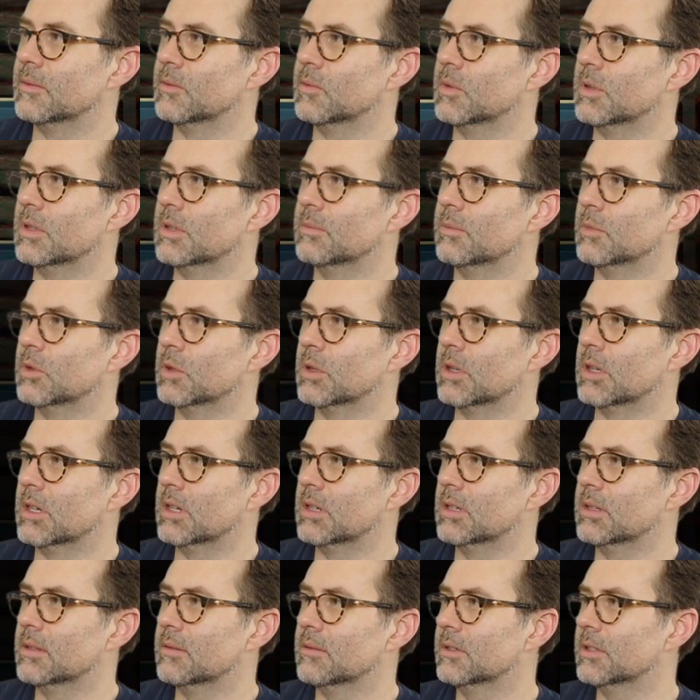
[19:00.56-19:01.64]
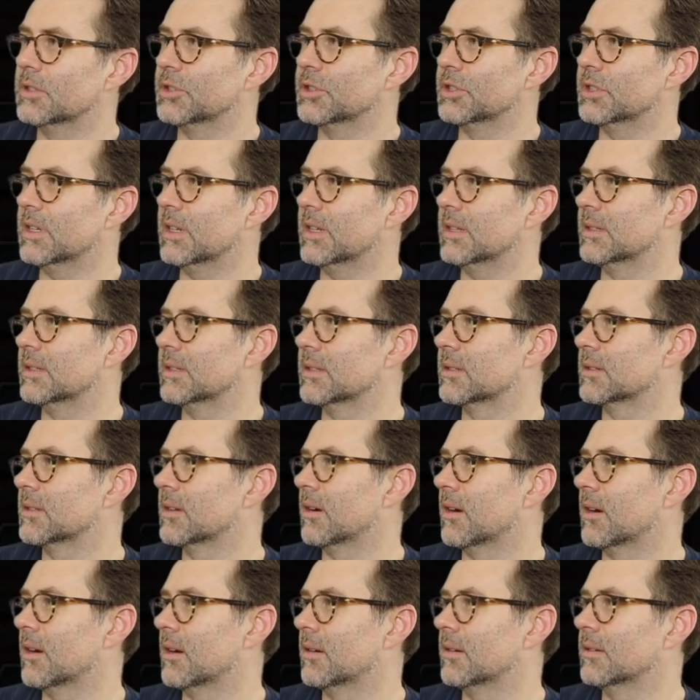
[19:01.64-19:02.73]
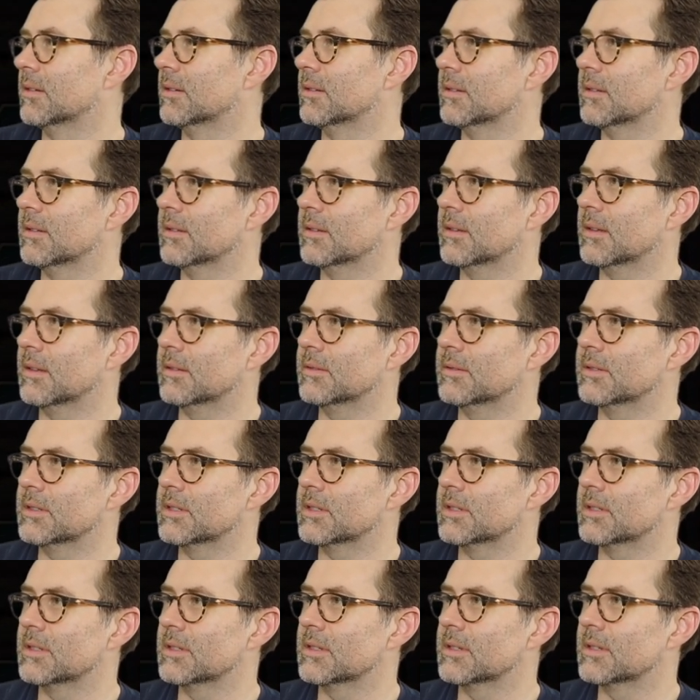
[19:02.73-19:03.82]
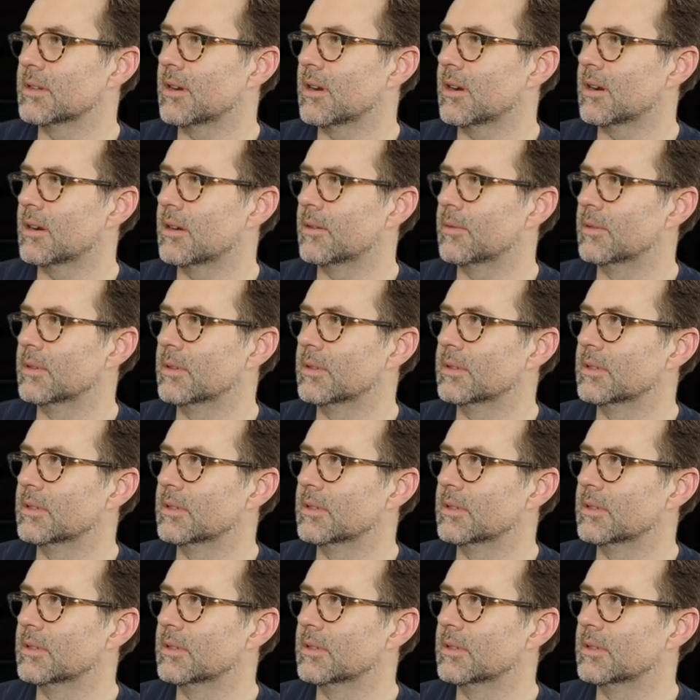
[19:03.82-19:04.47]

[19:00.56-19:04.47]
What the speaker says: One more. What should I discard? I'll just discard